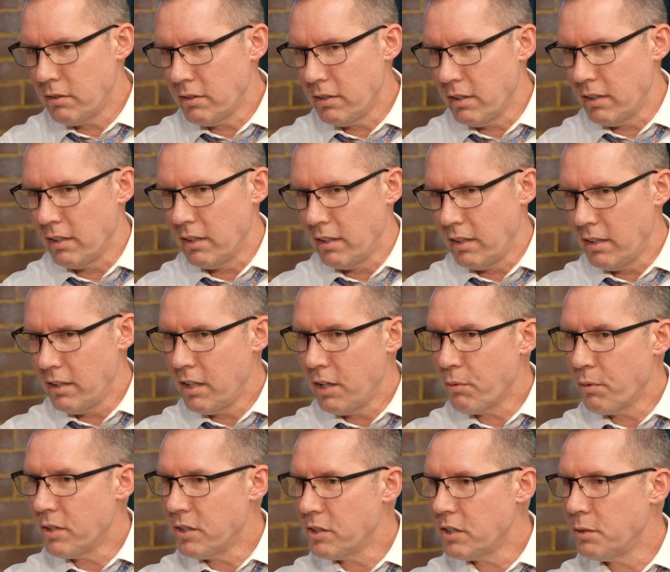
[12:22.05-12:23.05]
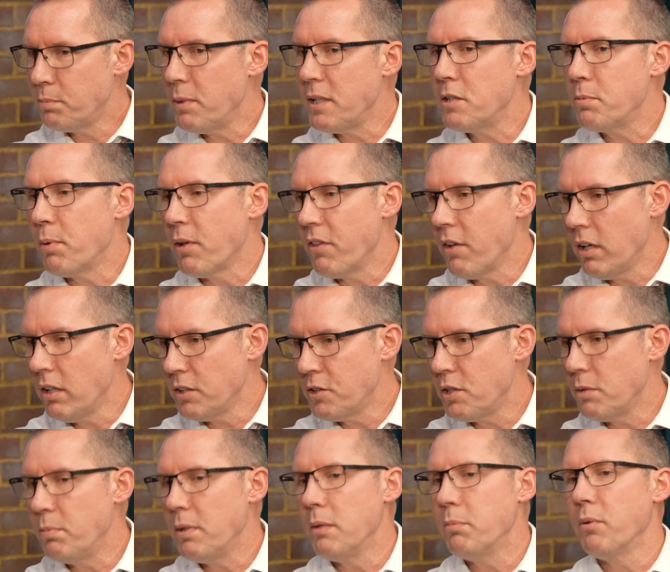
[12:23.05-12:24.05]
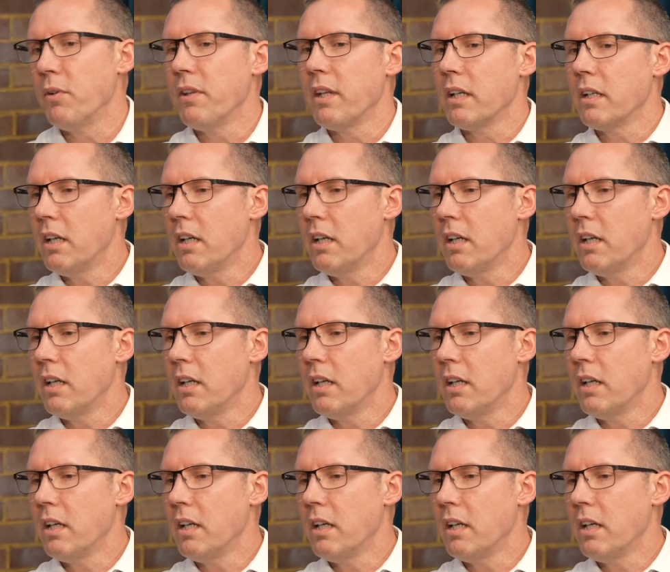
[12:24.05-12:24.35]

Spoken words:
they were just speech pathology people that